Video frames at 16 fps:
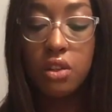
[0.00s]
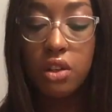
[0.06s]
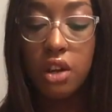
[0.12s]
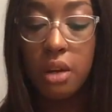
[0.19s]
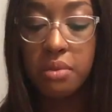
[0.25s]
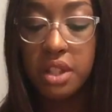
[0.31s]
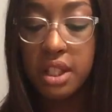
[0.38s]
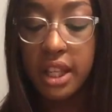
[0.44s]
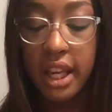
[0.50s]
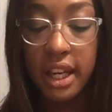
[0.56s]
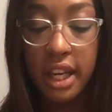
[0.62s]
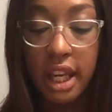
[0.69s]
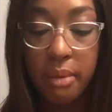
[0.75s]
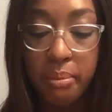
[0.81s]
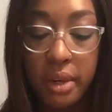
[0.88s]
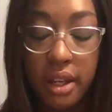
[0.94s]
No, I'm just
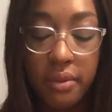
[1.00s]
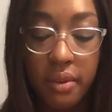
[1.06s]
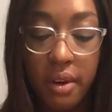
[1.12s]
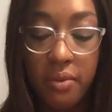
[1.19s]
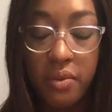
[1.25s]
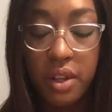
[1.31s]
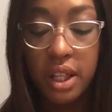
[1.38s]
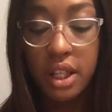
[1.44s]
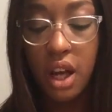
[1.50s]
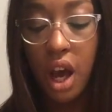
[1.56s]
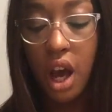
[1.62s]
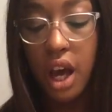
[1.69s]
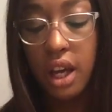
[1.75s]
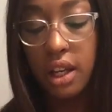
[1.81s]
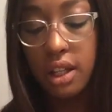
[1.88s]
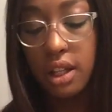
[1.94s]
kidding, but I'm really not.